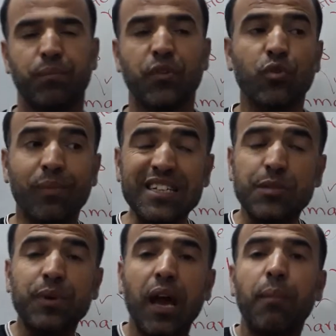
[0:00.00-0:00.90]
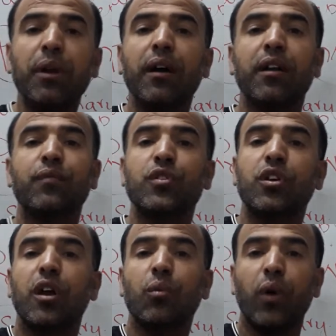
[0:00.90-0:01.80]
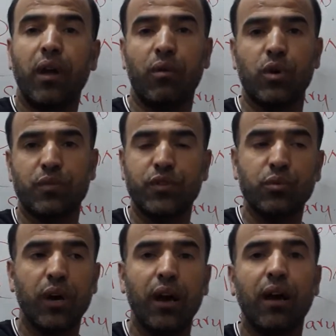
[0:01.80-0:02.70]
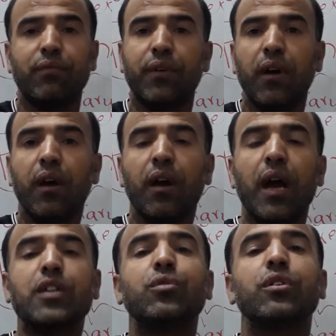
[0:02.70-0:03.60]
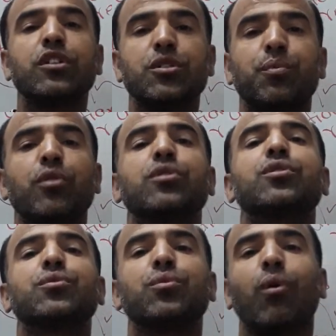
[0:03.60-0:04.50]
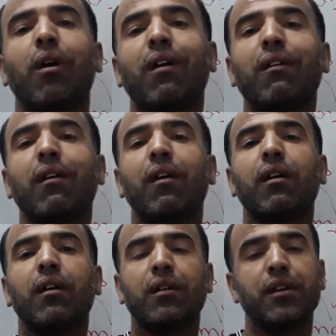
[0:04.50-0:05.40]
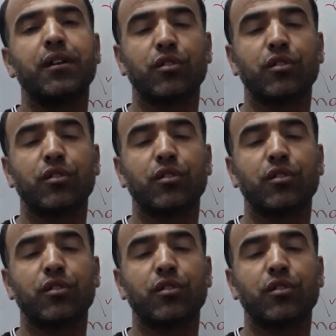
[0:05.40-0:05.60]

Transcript: You must be able enough to convey whatever you have at your disposal to your reader.